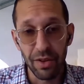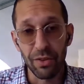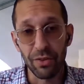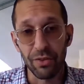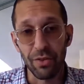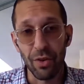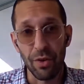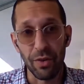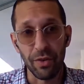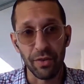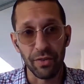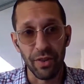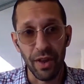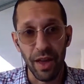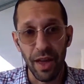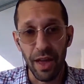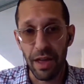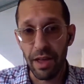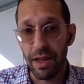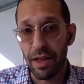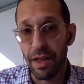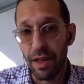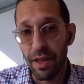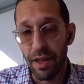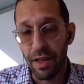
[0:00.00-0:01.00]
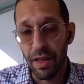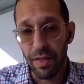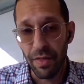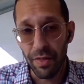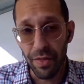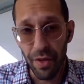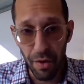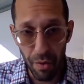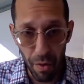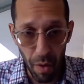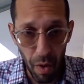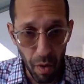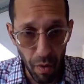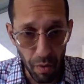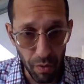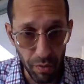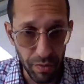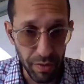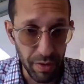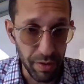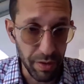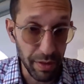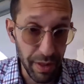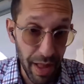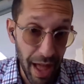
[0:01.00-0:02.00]
so to say, their
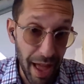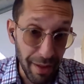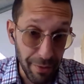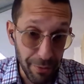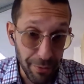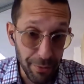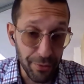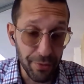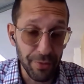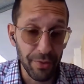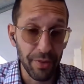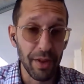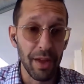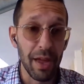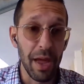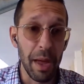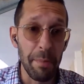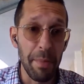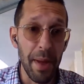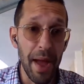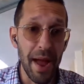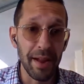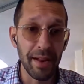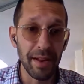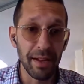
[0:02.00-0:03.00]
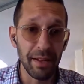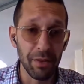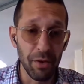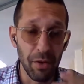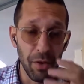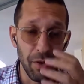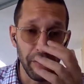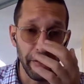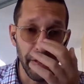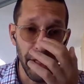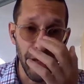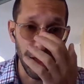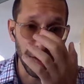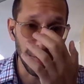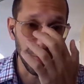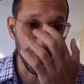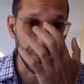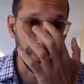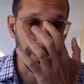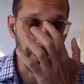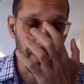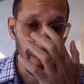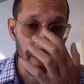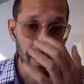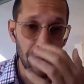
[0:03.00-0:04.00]
own life. Abandoning their own life
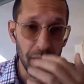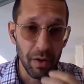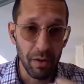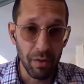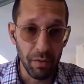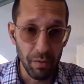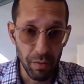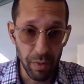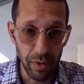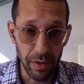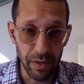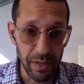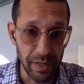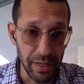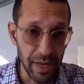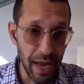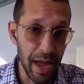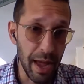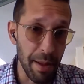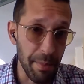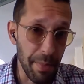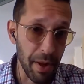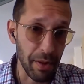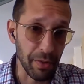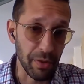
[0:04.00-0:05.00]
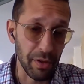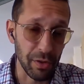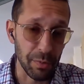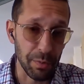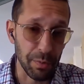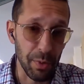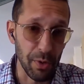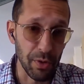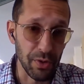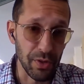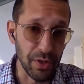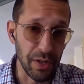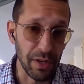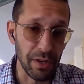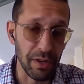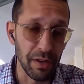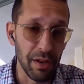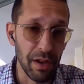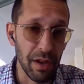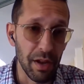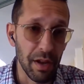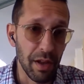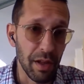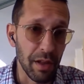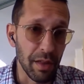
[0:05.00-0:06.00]
would say about this person
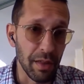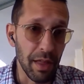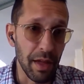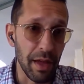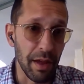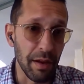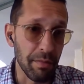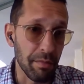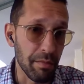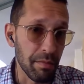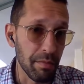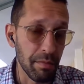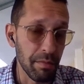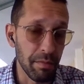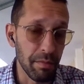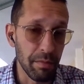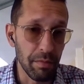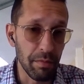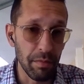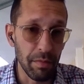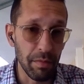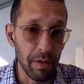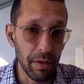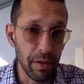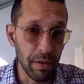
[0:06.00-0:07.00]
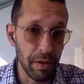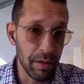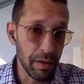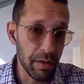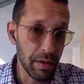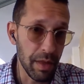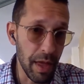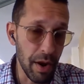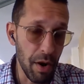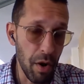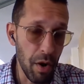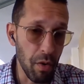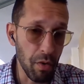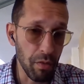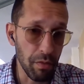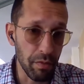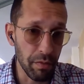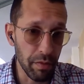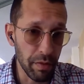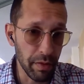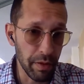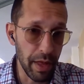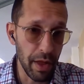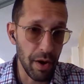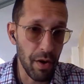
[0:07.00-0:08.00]
that they
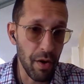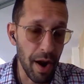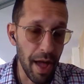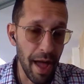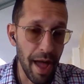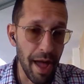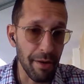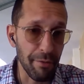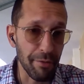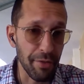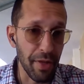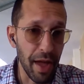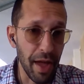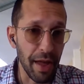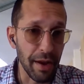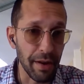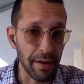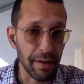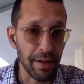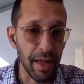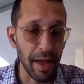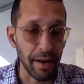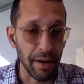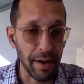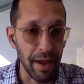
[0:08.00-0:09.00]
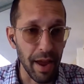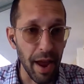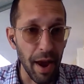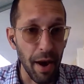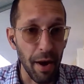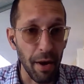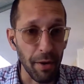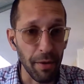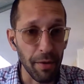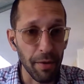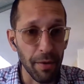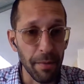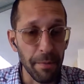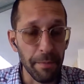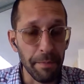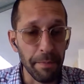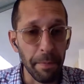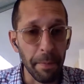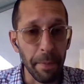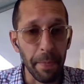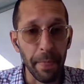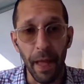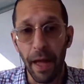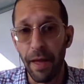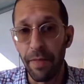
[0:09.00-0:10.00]
don't have that care,
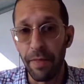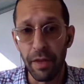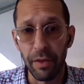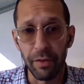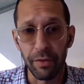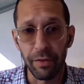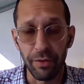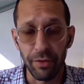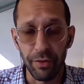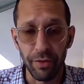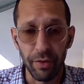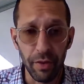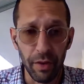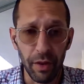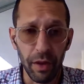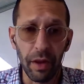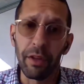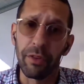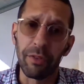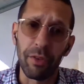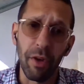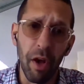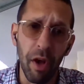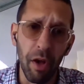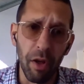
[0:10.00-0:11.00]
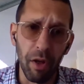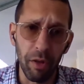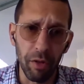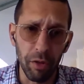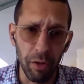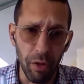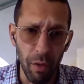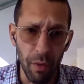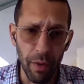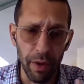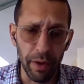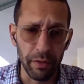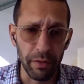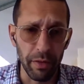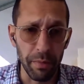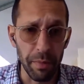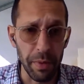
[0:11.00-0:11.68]
and this is all going to